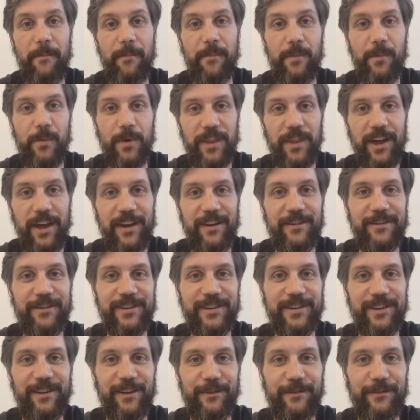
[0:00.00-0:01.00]
We then,
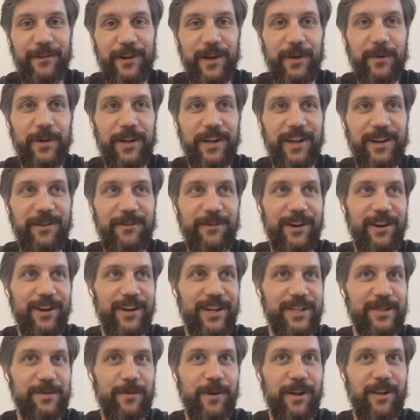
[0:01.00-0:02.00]
very quickly
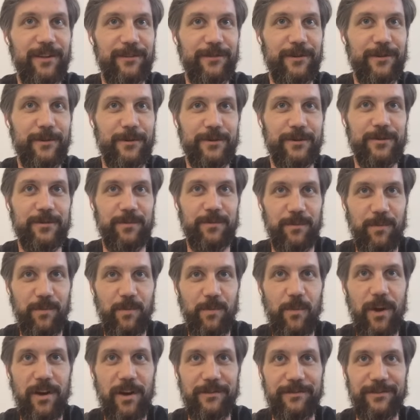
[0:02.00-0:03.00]
realized, well, of course,
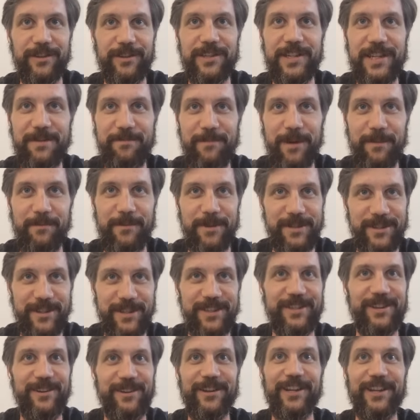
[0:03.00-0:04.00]
one of the team members
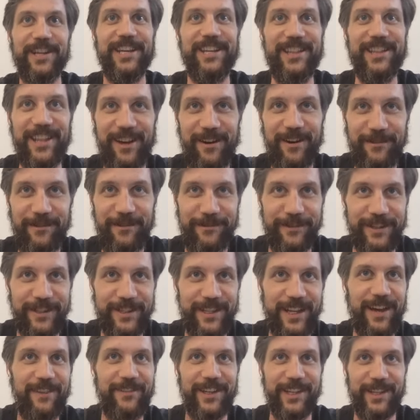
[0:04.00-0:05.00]
is not in the office.
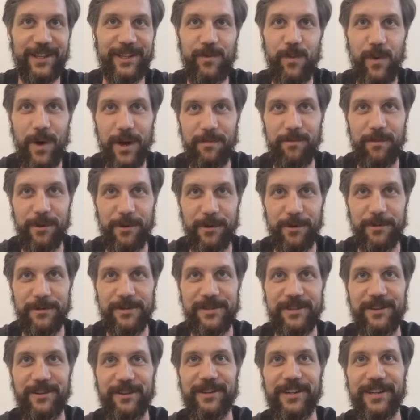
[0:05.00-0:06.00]
Having this whiteboard
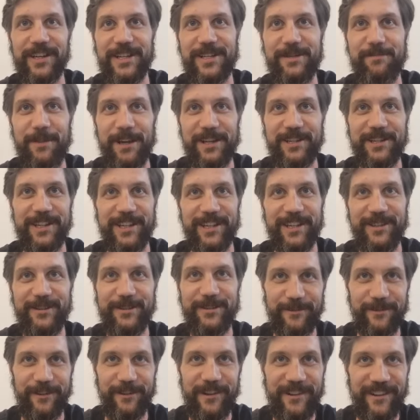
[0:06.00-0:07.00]
was not especially
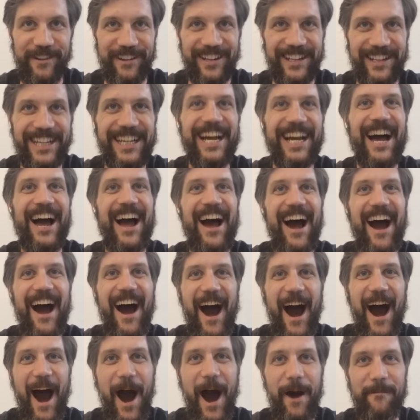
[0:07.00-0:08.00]
useful.
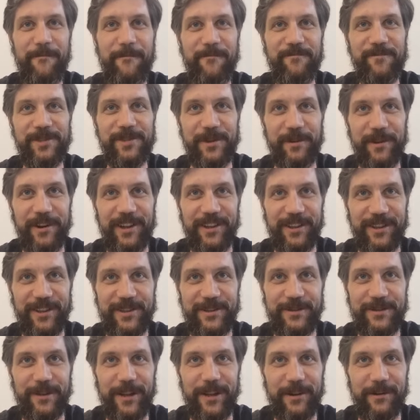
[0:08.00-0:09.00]
So another
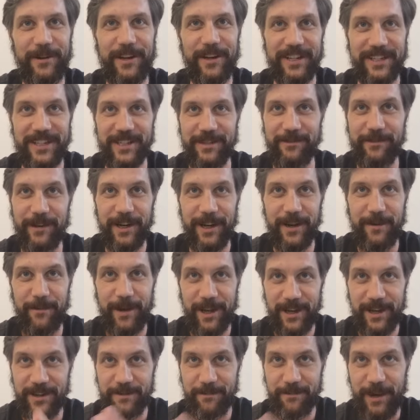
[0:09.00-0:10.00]
tool I would actually
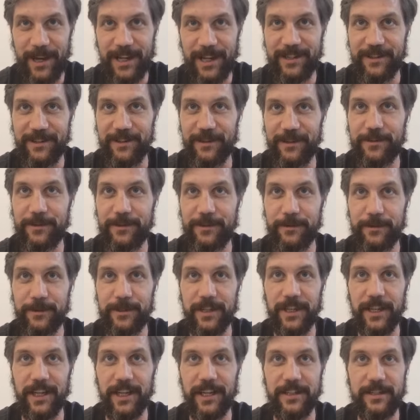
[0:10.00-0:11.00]
recommend, back to the tools
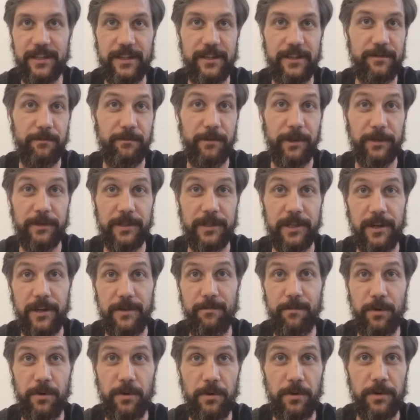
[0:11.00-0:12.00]
thing, is real-time
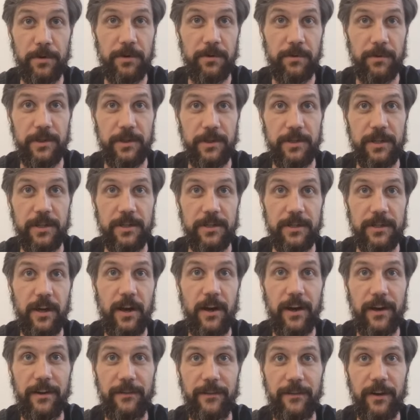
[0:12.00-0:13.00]
board, which is
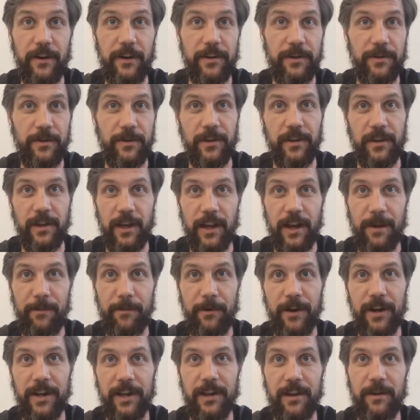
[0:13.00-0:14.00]
kind of you can
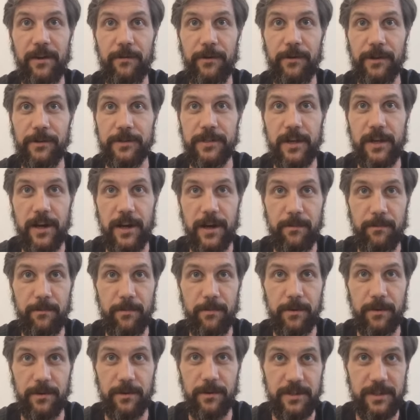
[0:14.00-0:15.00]
collaborate in real time,
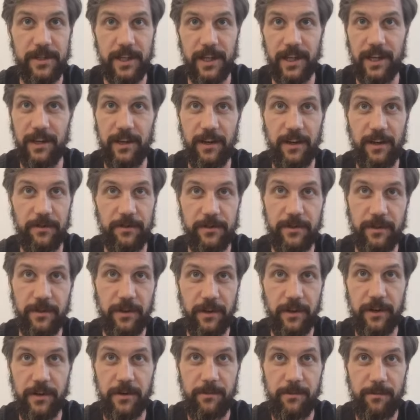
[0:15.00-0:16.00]
put sticky notes on
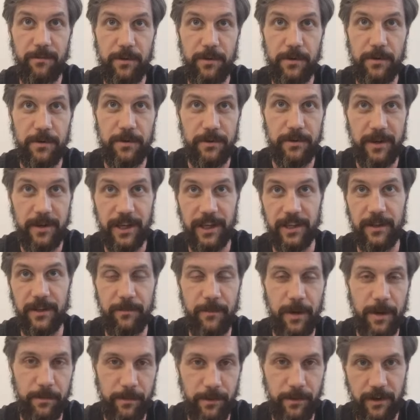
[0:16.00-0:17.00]
a board, link
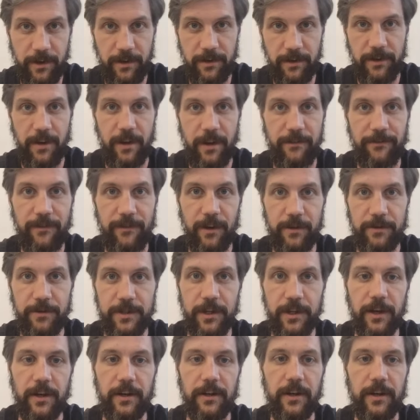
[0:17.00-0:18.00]
them up with a flow
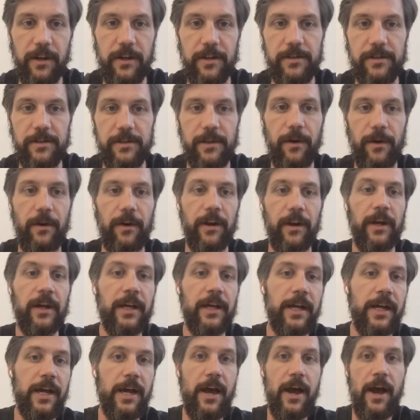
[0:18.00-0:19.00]
chart, and so
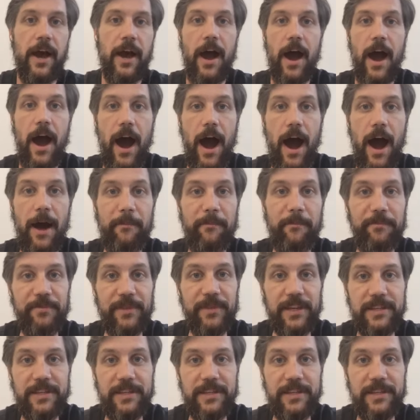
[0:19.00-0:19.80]
on.